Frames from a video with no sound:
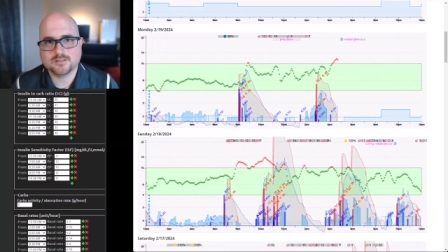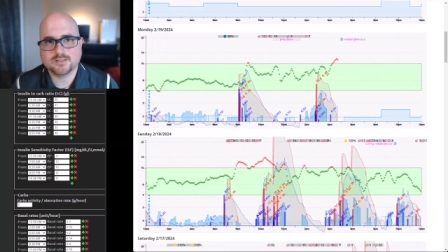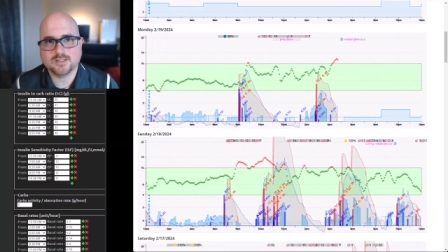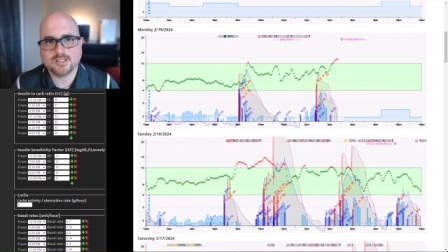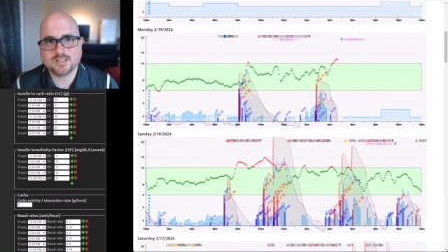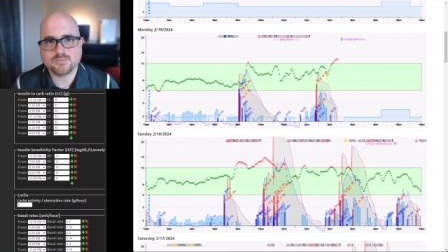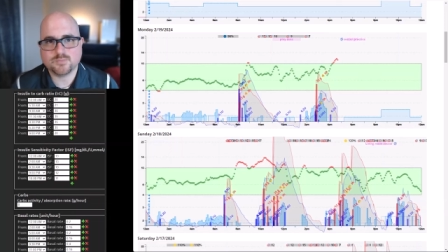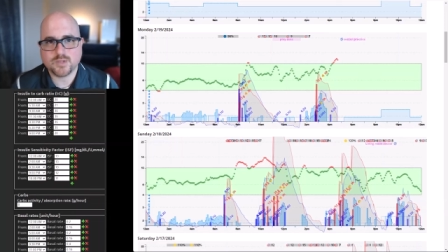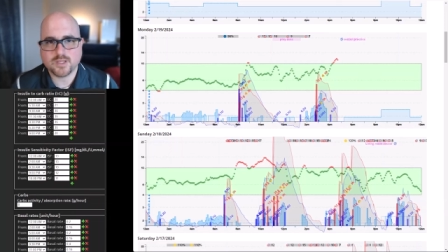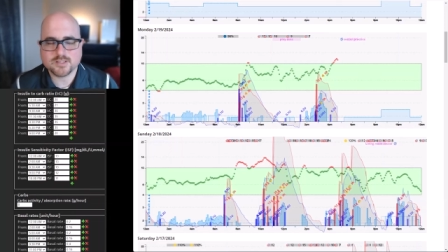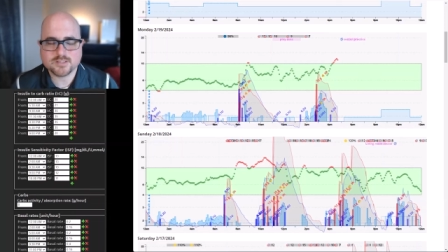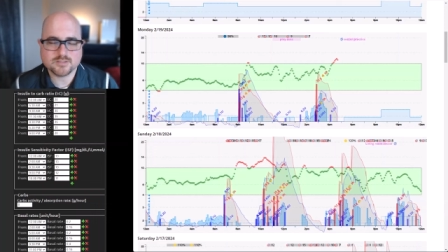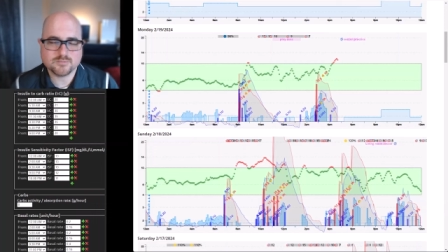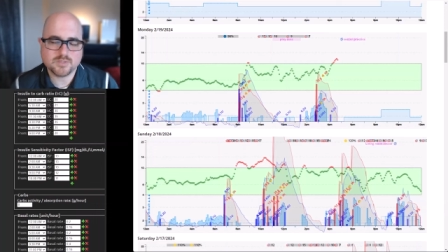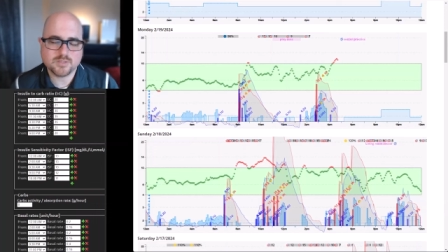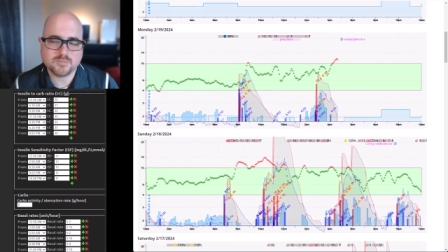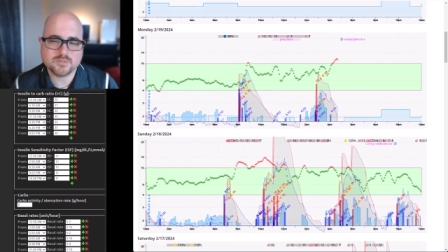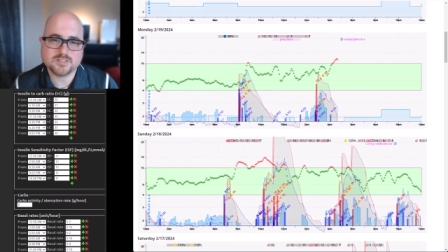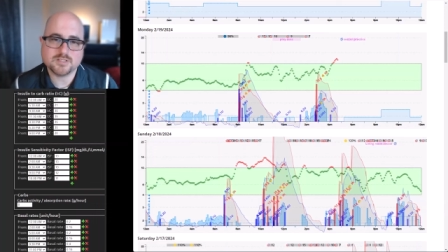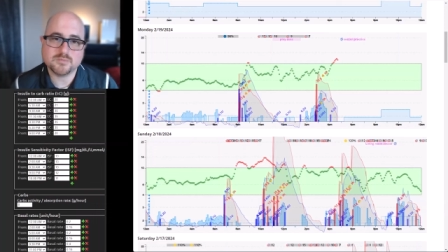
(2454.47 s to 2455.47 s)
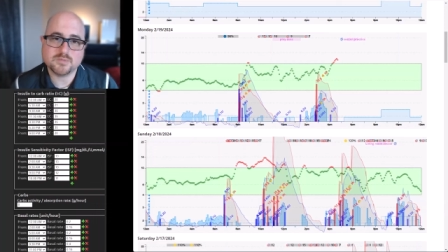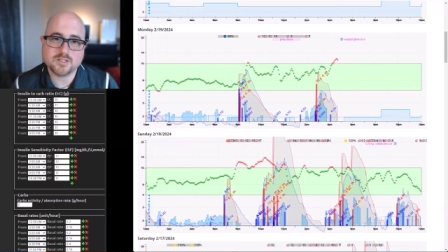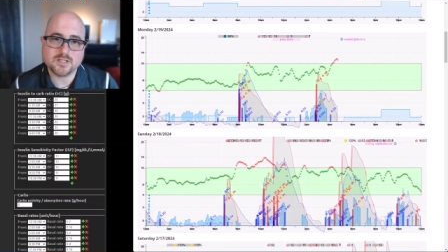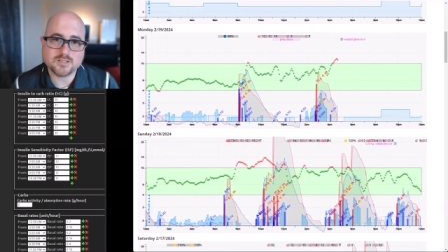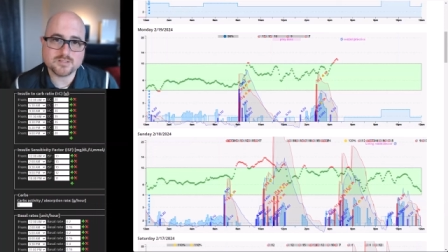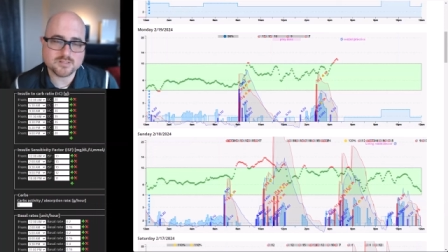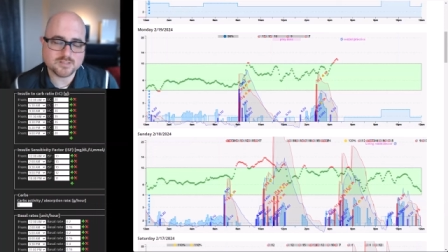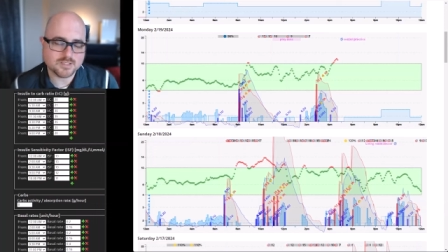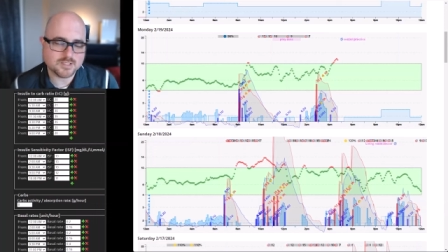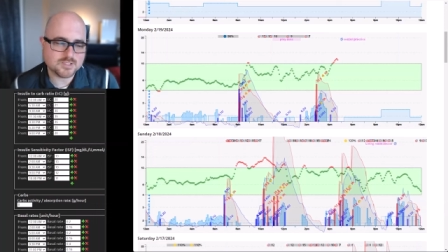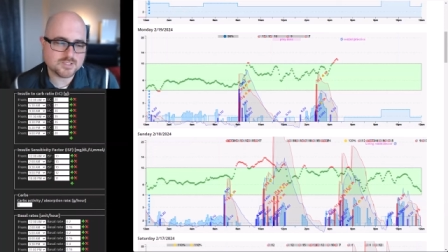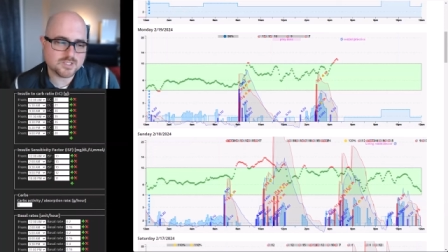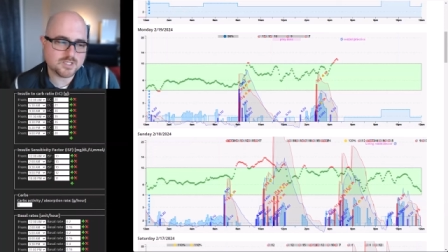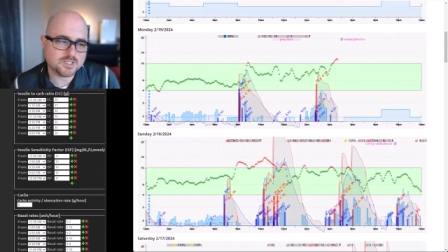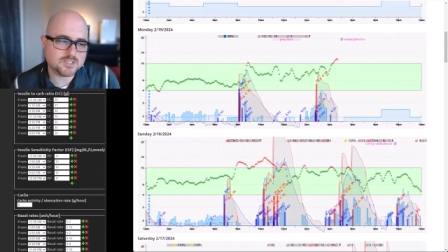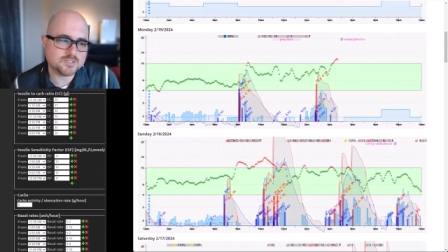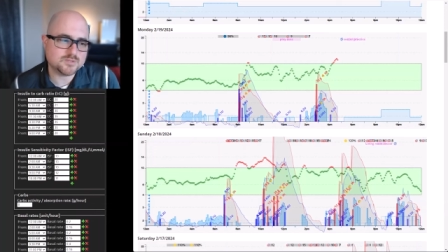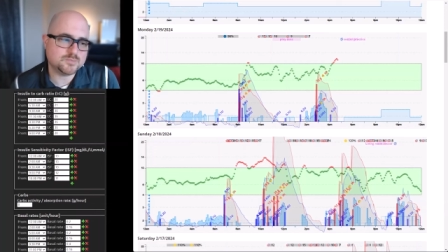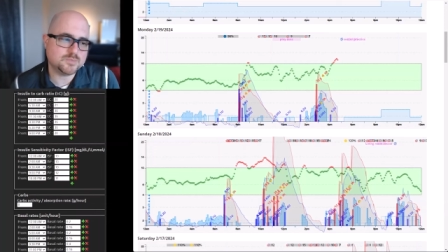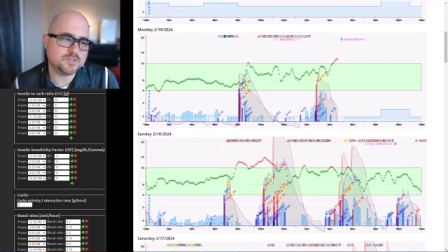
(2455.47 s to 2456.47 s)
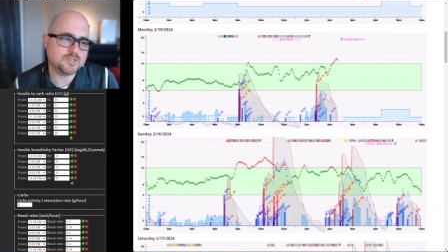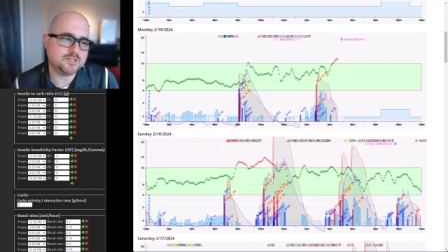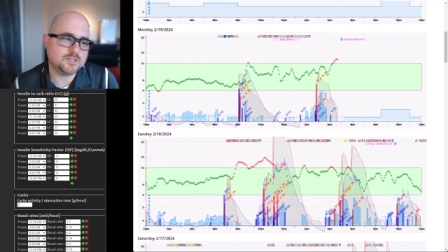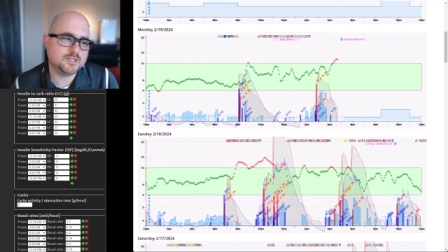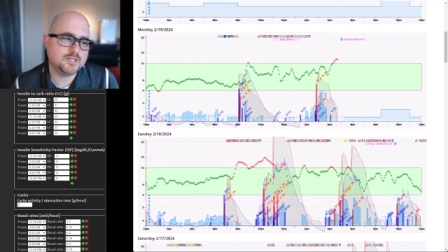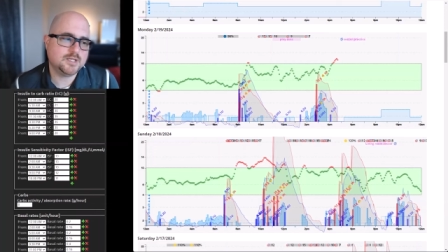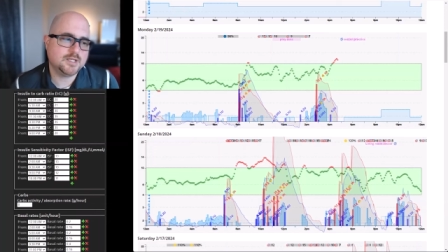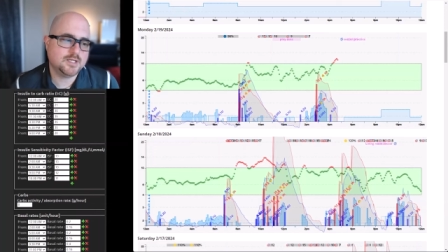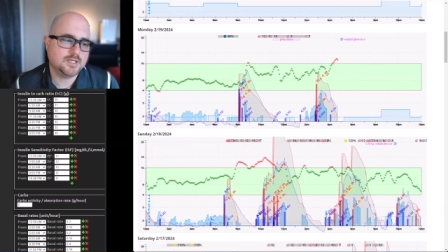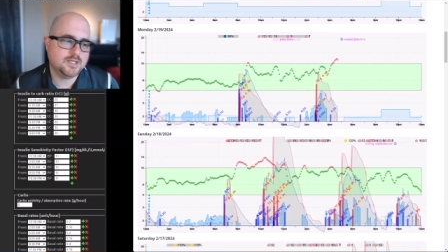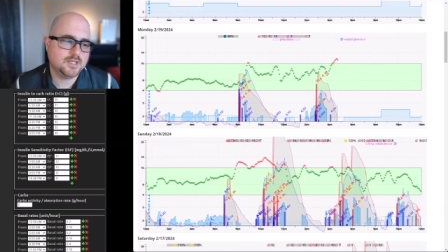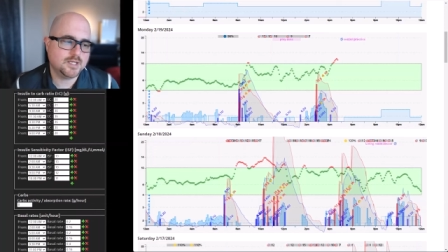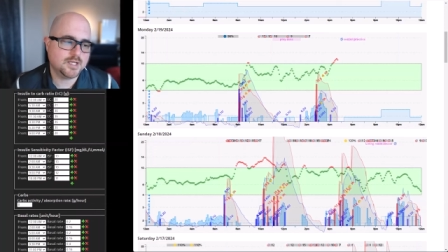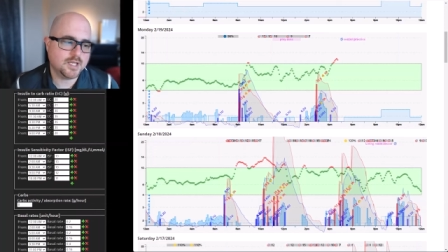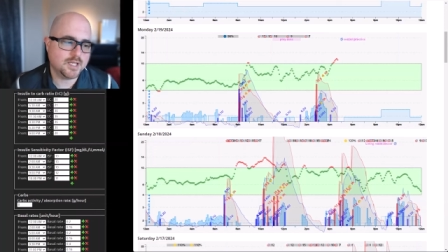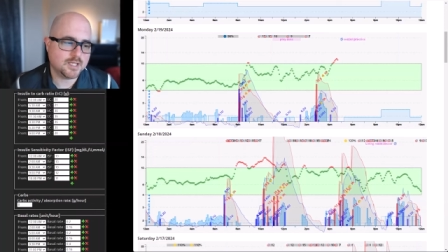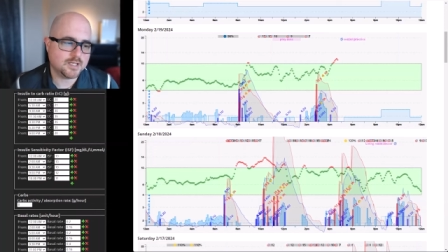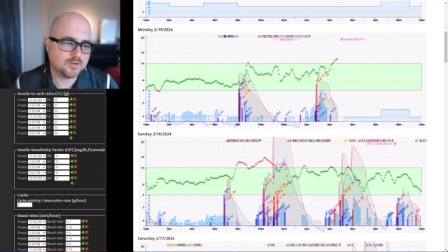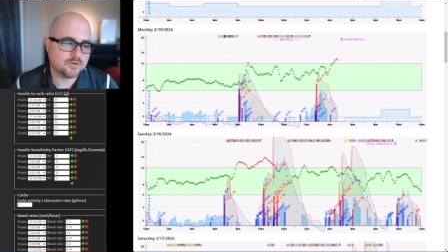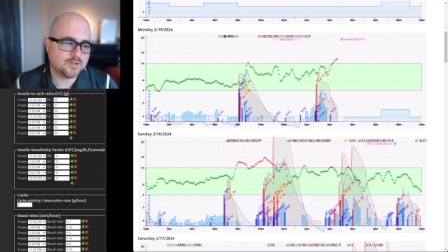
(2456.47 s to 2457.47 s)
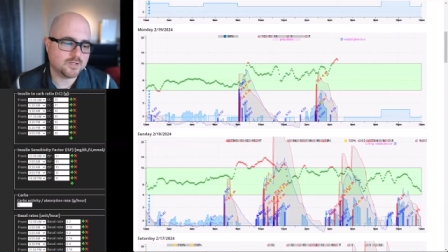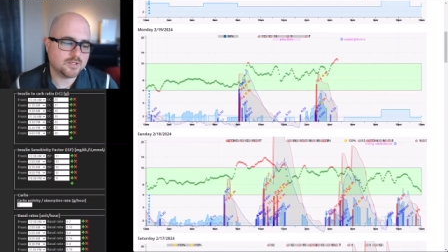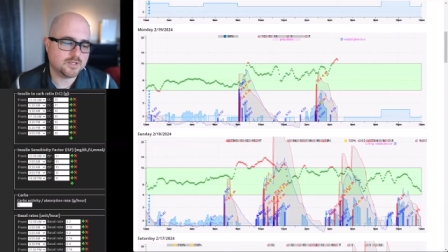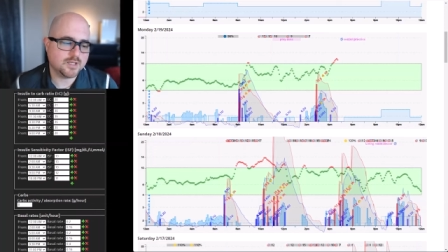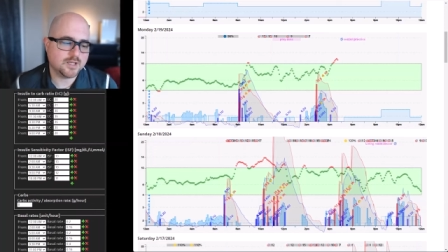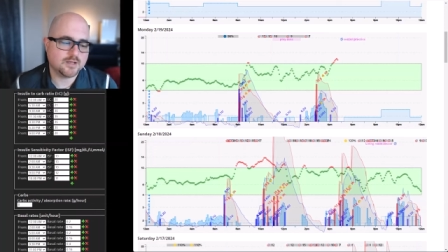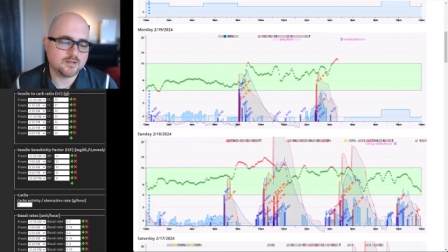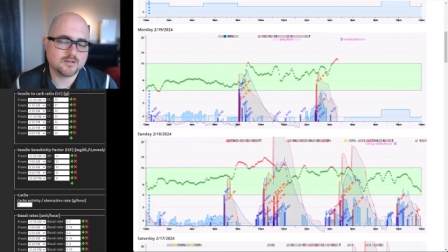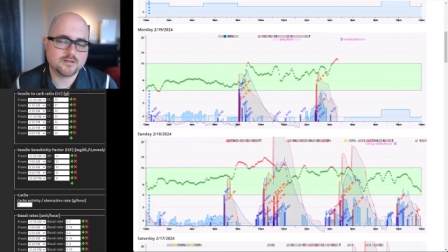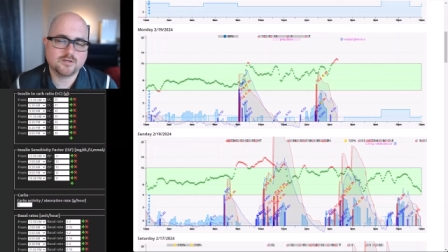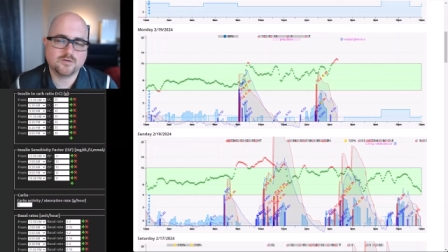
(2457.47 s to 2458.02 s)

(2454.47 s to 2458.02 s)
it's basal, maybe something doesn't need to change. But I agree, yeah.